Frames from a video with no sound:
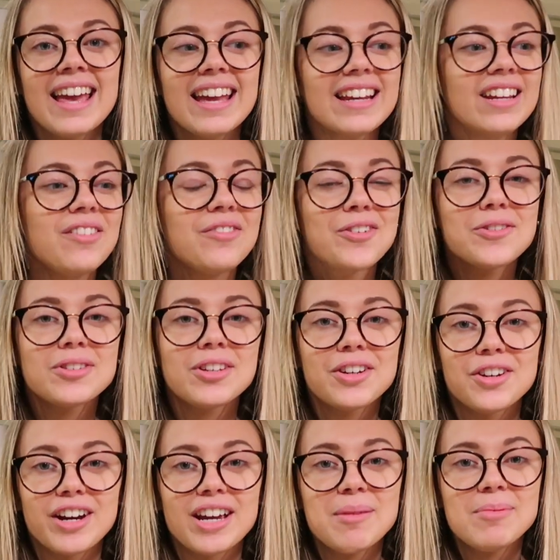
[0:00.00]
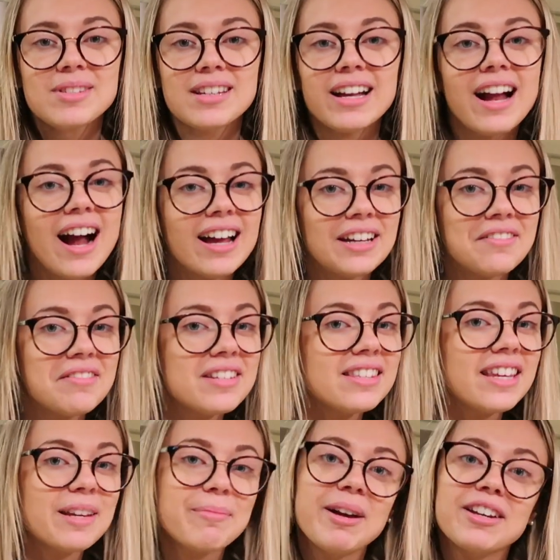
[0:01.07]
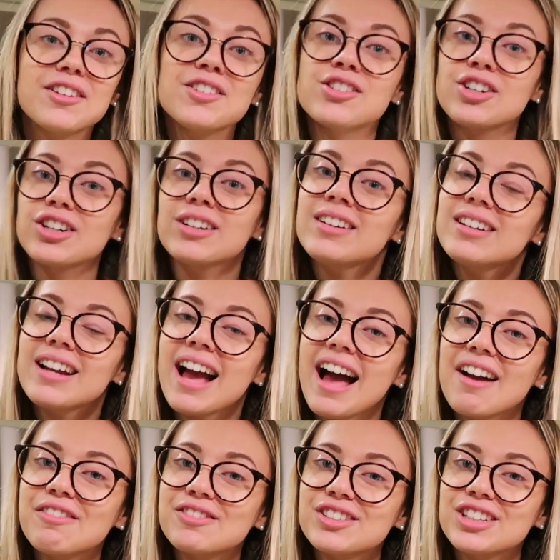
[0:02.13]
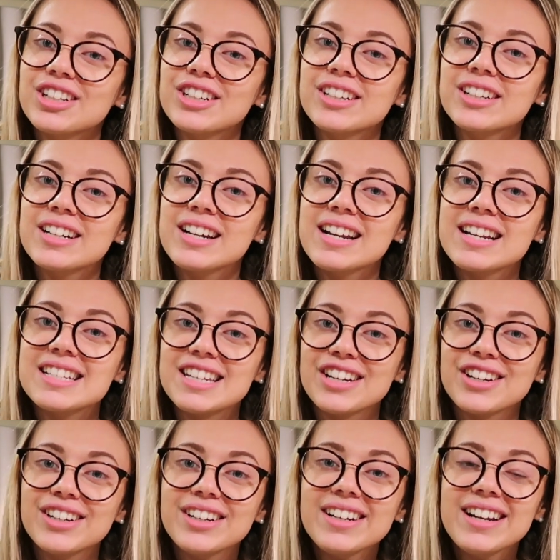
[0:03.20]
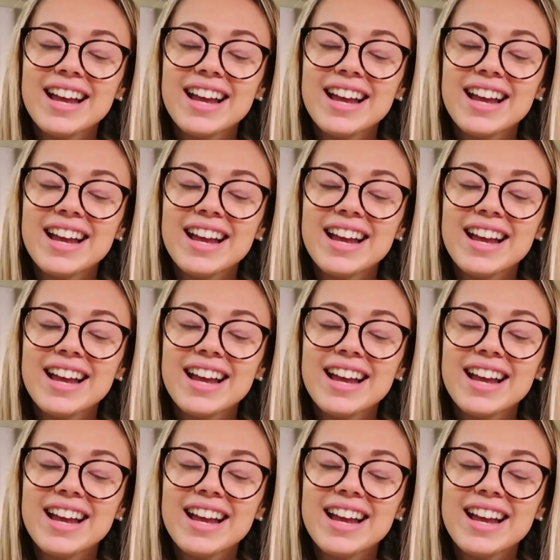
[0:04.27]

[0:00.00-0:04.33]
Eating frozen grapes kind of is like my dessert after dinner.